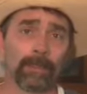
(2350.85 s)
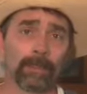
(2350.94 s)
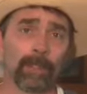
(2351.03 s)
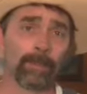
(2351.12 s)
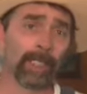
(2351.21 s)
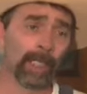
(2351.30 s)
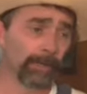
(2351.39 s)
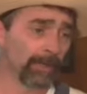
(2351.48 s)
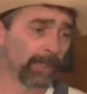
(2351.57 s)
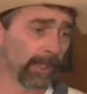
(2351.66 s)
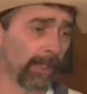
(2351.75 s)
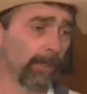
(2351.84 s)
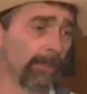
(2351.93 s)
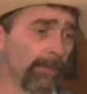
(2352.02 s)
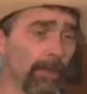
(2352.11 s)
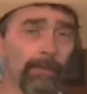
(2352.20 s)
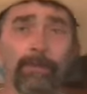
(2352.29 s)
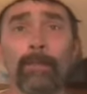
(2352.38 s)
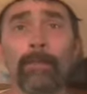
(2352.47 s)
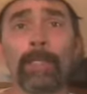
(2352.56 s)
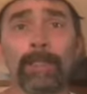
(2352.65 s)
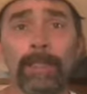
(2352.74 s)
sometimes stem
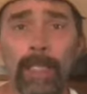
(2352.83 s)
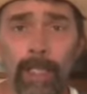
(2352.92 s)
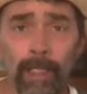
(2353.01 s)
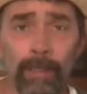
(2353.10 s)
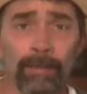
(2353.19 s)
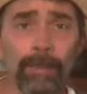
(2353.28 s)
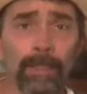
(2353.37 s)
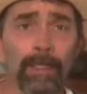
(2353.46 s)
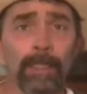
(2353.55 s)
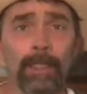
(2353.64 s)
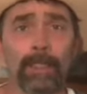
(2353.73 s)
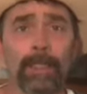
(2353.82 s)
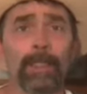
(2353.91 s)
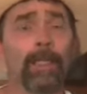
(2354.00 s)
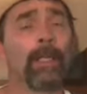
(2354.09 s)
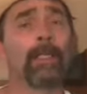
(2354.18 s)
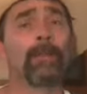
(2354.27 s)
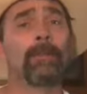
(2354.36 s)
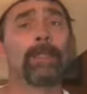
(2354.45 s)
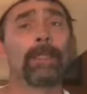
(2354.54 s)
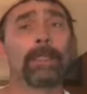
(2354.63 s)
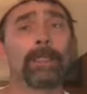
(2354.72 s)
from ourselves and our
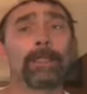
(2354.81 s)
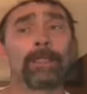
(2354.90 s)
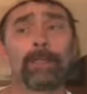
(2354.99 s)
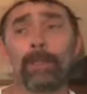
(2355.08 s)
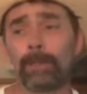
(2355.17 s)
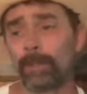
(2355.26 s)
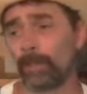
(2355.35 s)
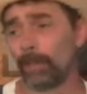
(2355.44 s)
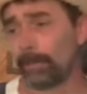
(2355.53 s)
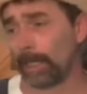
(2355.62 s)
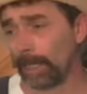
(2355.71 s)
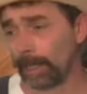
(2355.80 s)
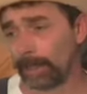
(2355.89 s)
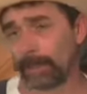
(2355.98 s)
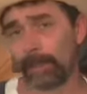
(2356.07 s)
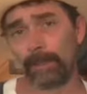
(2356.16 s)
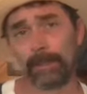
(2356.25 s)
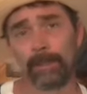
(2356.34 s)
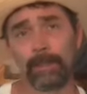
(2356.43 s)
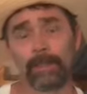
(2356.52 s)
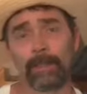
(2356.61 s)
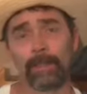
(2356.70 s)
unwillingness to admit
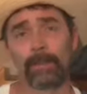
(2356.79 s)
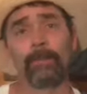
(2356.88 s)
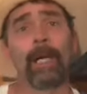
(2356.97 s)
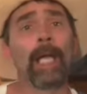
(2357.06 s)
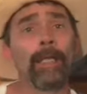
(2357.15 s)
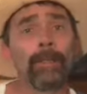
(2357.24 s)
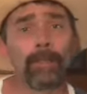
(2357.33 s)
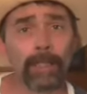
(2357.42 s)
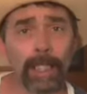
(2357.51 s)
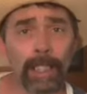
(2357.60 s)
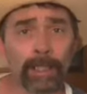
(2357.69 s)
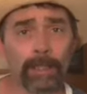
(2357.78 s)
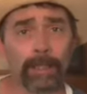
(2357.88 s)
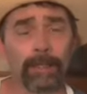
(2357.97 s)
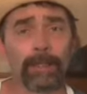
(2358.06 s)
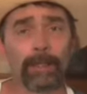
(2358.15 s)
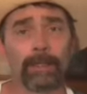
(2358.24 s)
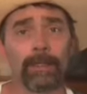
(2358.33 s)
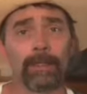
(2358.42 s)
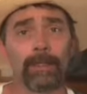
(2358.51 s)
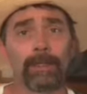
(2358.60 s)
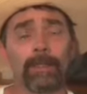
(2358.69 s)
my own actions
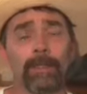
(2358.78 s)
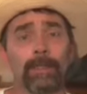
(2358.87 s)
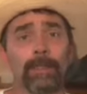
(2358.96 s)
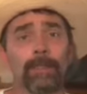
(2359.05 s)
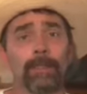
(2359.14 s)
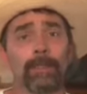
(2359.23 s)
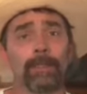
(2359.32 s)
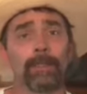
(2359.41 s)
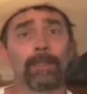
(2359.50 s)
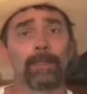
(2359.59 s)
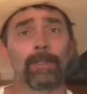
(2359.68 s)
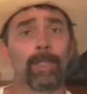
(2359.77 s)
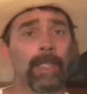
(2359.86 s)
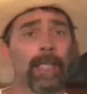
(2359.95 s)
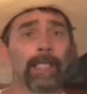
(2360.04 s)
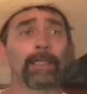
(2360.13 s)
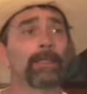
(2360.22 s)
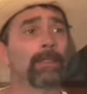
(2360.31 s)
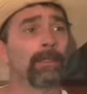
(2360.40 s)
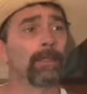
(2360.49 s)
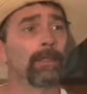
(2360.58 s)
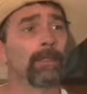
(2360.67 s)
create
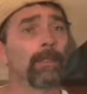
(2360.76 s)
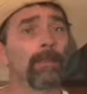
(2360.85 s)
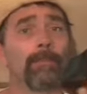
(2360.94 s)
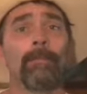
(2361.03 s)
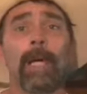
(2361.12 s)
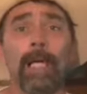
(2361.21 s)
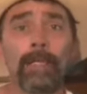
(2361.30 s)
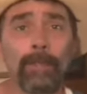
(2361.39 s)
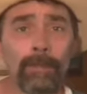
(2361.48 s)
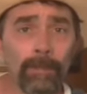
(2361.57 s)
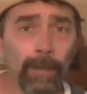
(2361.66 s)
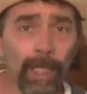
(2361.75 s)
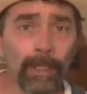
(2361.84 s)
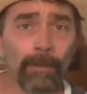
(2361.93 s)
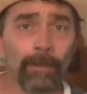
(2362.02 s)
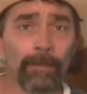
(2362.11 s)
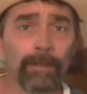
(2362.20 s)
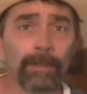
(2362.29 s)
my own problems.